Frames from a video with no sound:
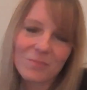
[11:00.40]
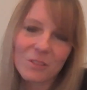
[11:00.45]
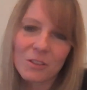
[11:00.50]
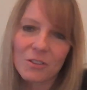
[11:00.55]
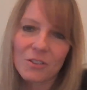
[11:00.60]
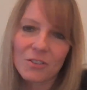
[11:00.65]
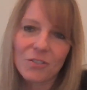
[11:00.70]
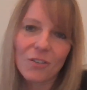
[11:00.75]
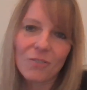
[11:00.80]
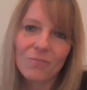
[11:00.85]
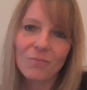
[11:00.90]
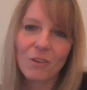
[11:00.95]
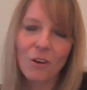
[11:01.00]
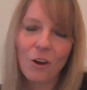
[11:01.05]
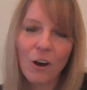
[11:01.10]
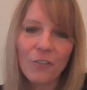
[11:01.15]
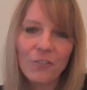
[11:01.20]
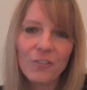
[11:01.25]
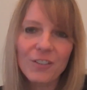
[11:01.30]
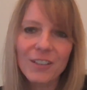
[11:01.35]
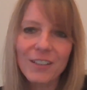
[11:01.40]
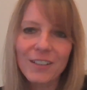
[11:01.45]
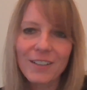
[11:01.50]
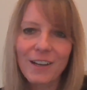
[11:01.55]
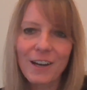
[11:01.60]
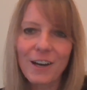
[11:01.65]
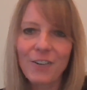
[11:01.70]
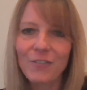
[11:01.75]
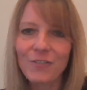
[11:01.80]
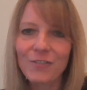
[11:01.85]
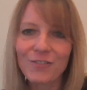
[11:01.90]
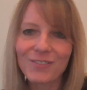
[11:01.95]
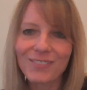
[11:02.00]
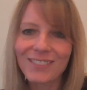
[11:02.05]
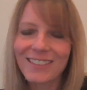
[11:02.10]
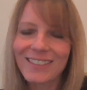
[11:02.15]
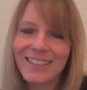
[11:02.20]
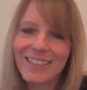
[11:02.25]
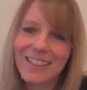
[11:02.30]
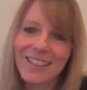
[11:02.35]
Because often enough,
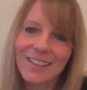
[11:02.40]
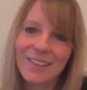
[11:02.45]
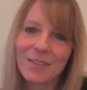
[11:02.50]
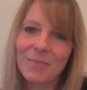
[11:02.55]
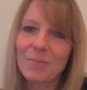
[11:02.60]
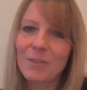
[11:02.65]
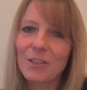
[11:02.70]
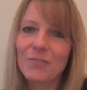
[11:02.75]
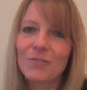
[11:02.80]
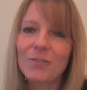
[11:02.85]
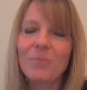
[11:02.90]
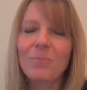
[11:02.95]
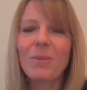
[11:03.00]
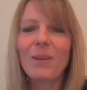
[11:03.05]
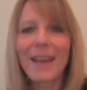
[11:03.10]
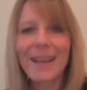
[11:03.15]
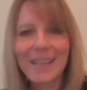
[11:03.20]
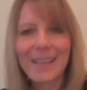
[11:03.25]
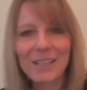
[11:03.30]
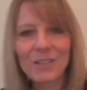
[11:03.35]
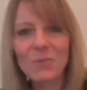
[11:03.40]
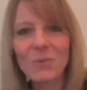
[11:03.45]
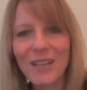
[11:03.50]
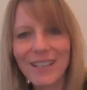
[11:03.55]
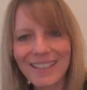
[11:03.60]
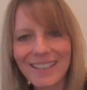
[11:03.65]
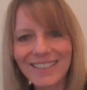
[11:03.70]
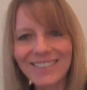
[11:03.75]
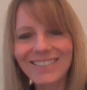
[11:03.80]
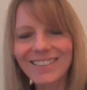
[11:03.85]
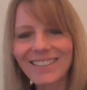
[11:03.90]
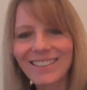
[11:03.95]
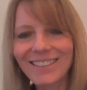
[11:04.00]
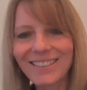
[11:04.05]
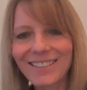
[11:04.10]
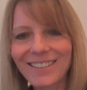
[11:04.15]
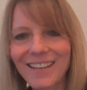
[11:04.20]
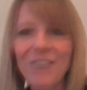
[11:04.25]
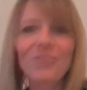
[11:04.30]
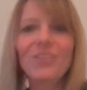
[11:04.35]
it's a bit of a black and white,
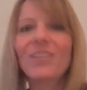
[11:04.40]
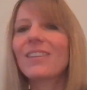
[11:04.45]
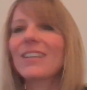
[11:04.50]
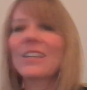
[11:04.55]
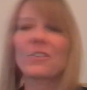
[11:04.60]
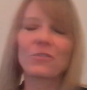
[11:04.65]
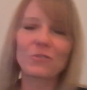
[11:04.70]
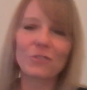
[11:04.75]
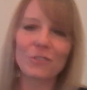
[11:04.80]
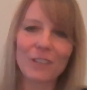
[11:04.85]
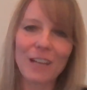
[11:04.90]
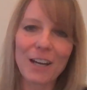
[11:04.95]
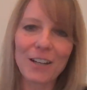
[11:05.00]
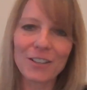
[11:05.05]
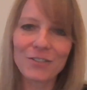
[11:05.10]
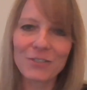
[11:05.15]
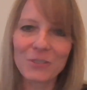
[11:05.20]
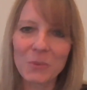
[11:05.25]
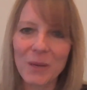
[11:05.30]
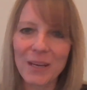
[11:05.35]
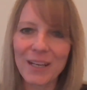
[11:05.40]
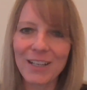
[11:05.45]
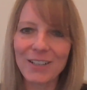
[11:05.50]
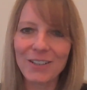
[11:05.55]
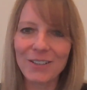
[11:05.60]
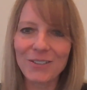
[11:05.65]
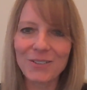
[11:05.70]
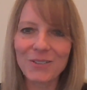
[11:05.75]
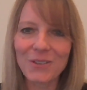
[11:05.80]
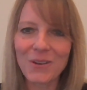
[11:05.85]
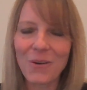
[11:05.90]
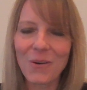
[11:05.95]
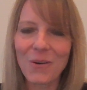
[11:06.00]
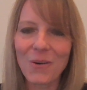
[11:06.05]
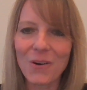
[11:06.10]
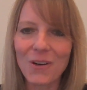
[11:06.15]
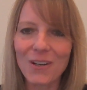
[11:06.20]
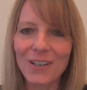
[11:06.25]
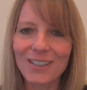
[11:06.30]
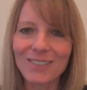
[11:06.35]
either everything's thrown out of the window
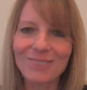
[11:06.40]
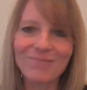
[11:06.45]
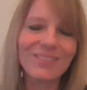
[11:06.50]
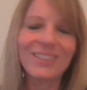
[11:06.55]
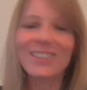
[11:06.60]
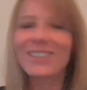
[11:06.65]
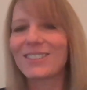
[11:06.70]
or,